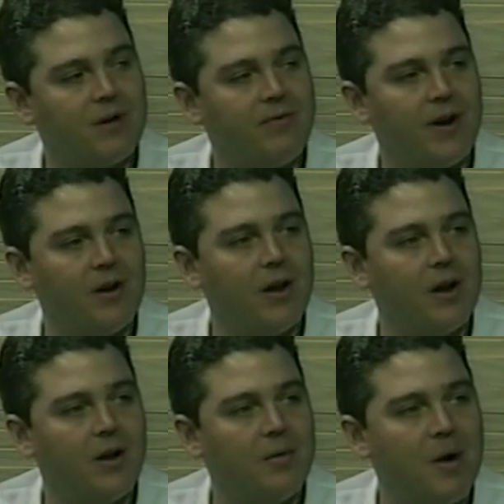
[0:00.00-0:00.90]
I find
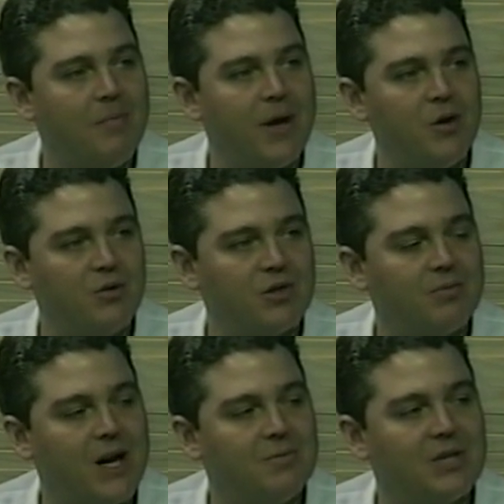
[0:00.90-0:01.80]
a menu
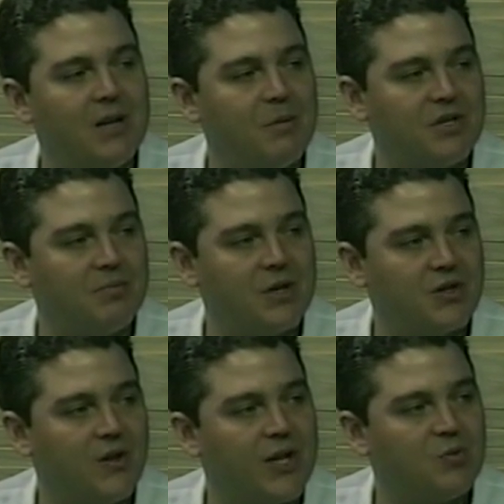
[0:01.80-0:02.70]
sometimes limits me,
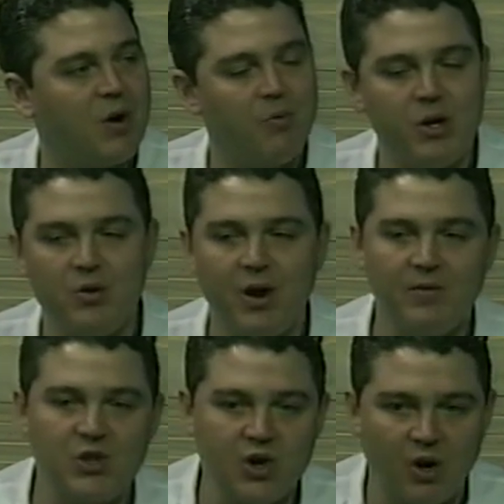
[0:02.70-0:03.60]
so that's why we do have
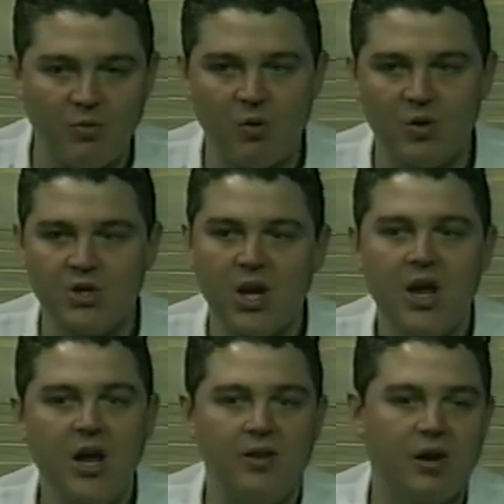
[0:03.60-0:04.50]
the chalkboards
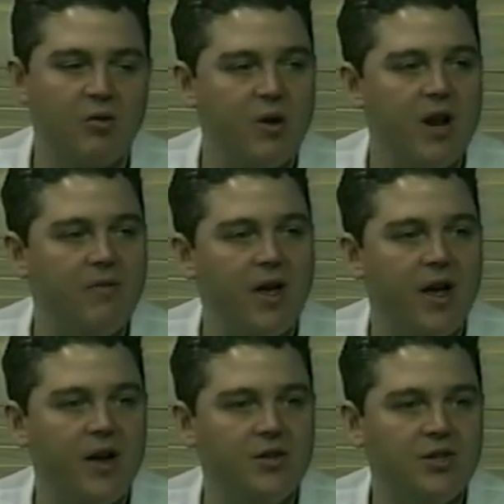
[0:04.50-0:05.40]
and the creative
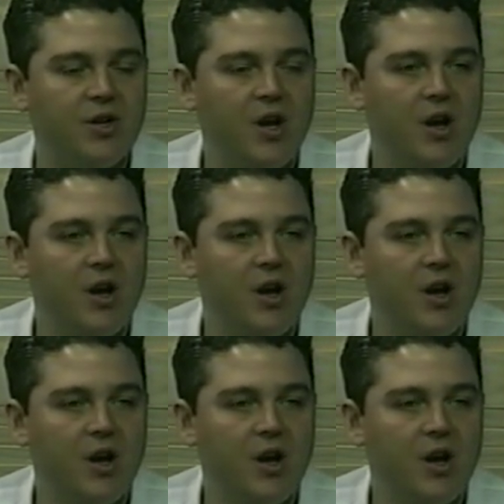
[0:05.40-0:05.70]
edge.